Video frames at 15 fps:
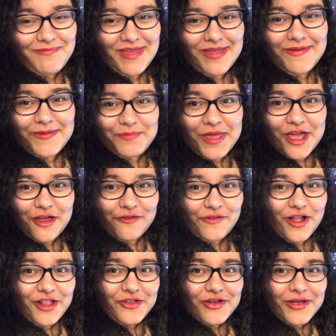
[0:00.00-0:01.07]
maybe make a
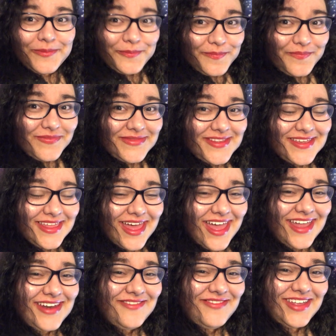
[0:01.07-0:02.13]
follow-up to
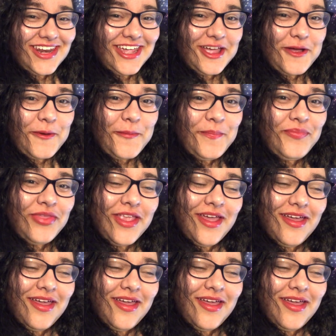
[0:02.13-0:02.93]
that video.